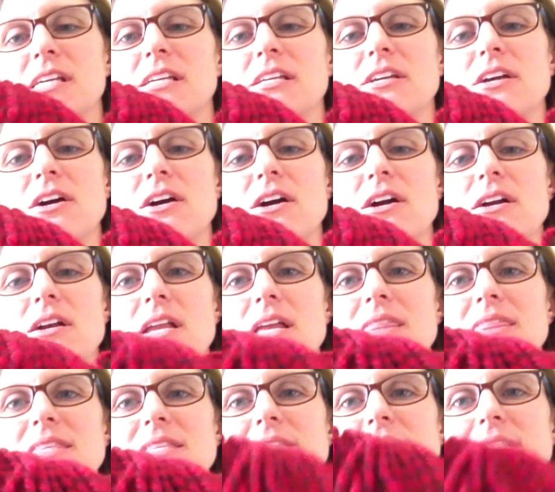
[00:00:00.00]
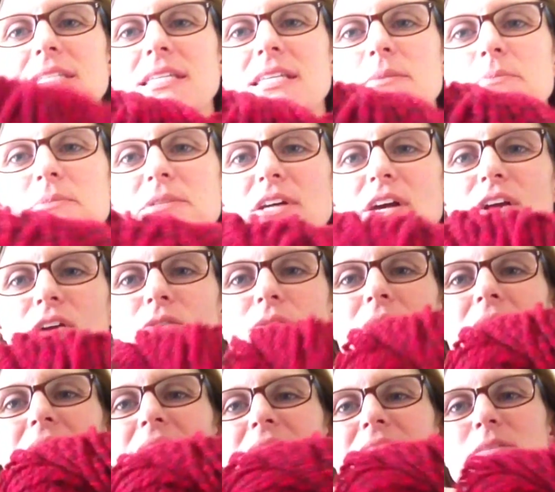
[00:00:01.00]
yarn in this deep dark
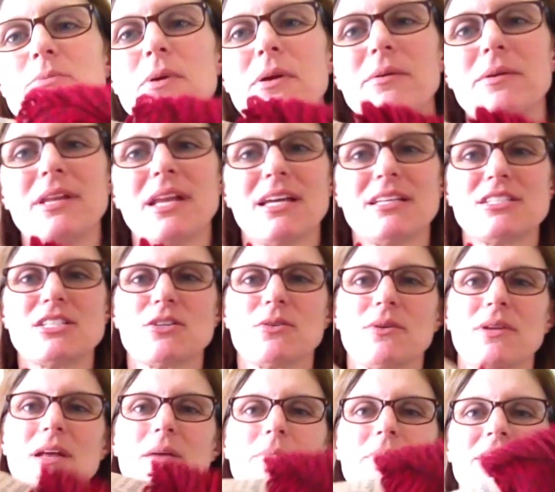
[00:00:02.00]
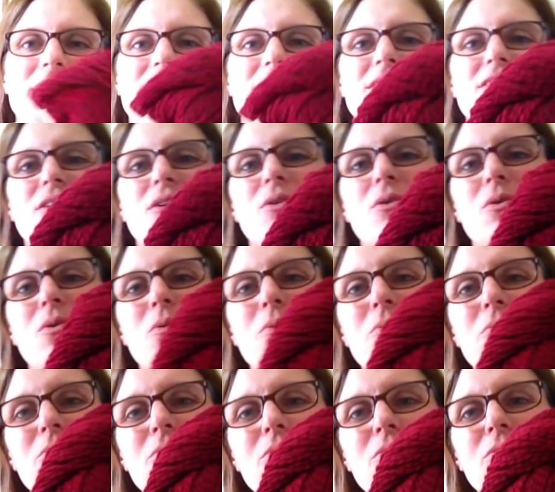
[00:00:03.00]
red. It's probably not showing up. It's
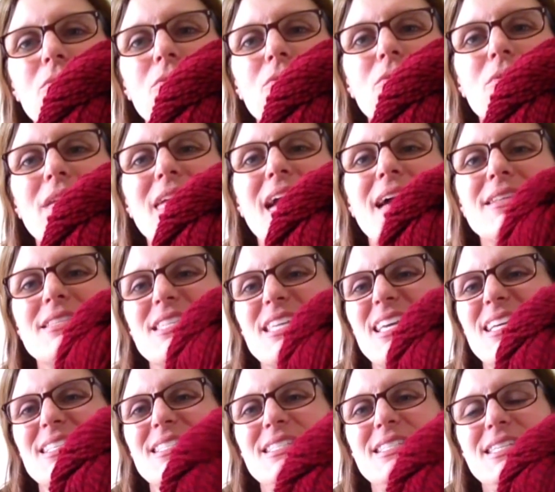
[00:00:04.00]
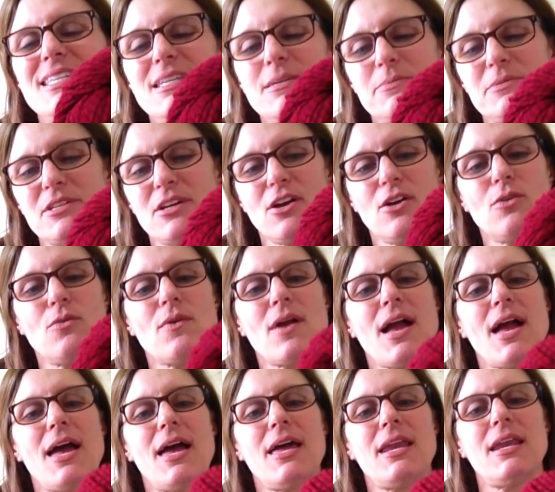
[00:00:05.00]
like a deep dark
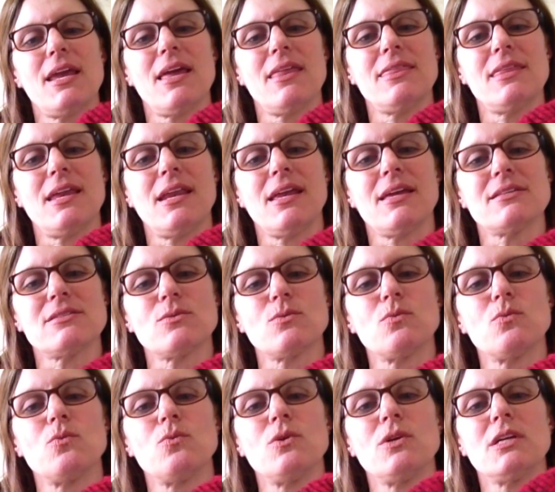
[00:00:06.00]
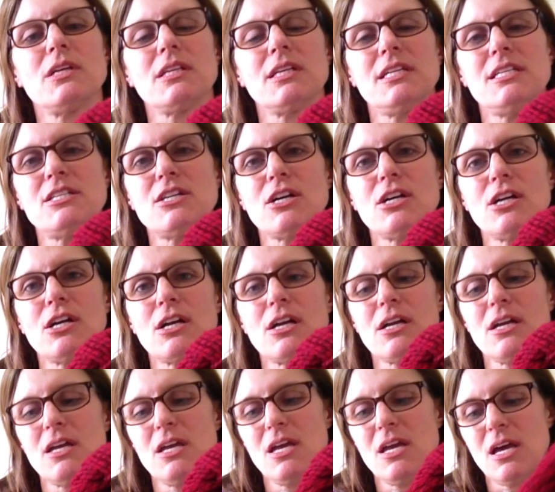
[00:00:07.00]
red, and then it has a really dark
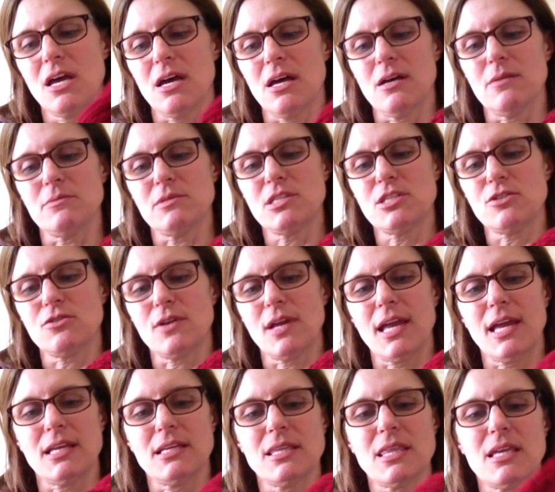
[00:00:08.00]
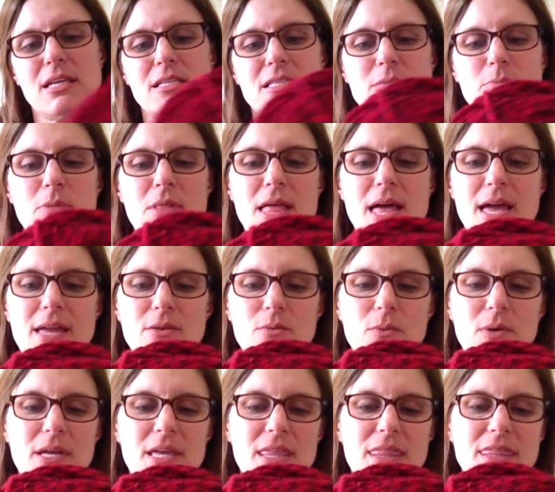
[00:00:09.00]
strand that it's plied
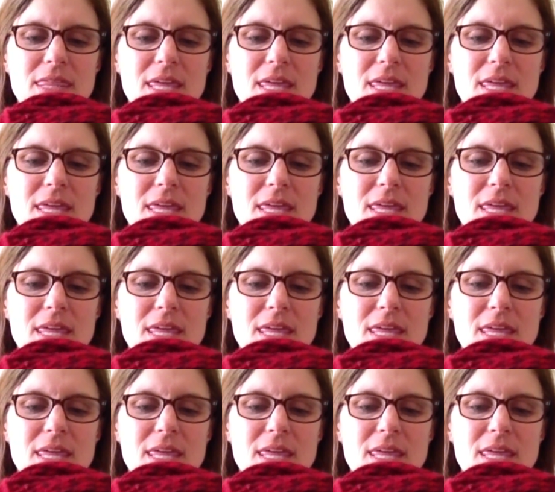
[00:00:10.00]
with.